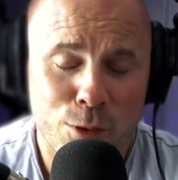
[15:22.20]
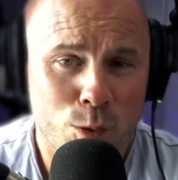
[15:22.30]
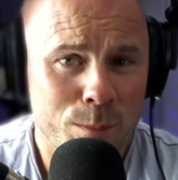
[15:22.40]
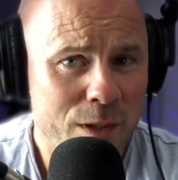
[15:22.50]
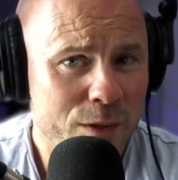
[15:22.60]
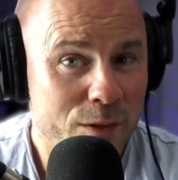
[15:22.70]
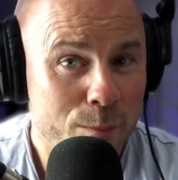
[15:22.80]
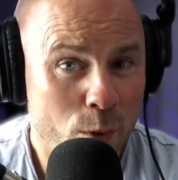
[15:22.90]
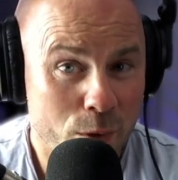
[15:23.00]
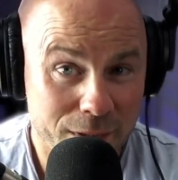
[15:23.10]
Your mother's
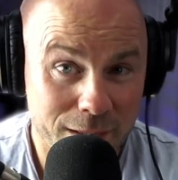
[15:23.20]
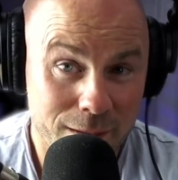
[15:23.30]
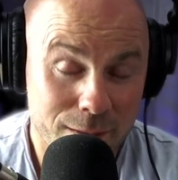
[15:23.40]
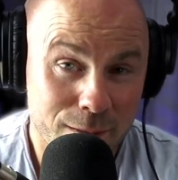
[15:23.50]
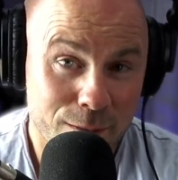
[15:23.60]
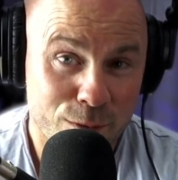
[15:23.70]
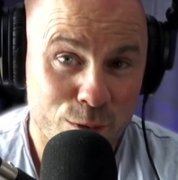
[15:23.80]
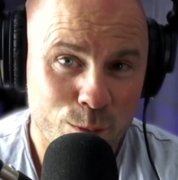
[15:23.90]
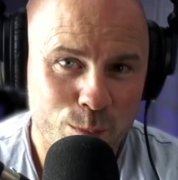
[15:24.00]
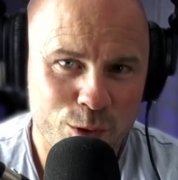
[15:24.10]
body,
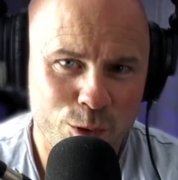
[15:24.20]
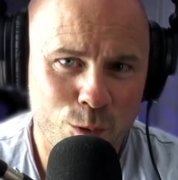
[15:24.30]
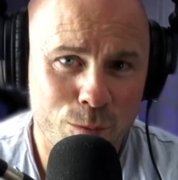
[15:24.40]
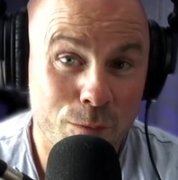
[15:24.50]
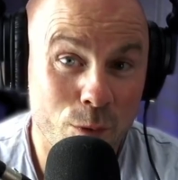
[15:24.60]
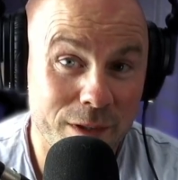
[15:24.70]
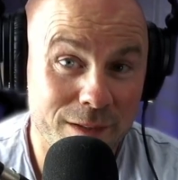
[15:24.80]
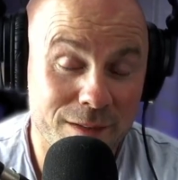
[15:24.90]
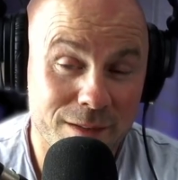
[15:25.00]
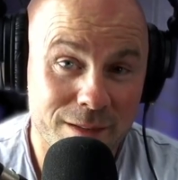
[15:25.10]
but your
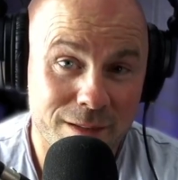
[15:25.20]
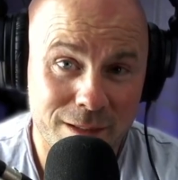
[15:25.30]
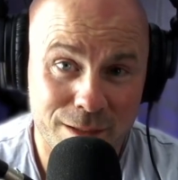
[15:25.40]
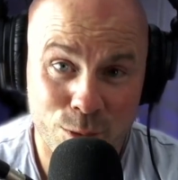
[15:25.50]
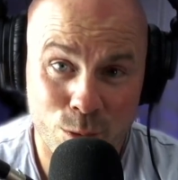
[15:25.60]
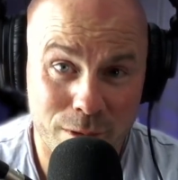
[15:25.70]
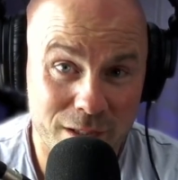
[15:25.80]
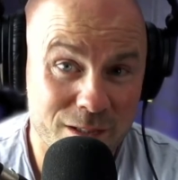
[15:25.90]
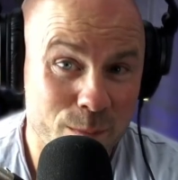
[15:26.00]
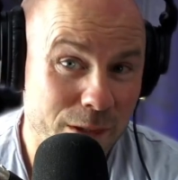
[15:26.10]
voice and your
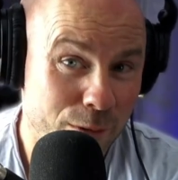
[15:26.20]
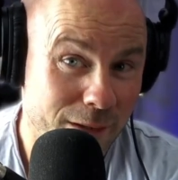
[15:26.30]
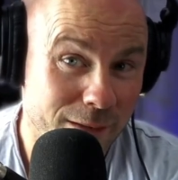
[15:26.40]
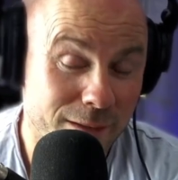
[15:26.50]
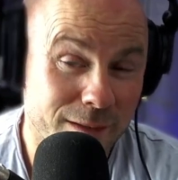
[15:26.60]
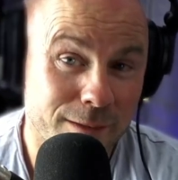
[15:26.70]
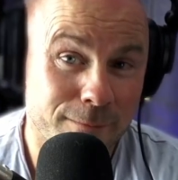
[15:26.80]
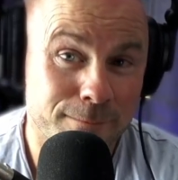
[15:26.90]
experience.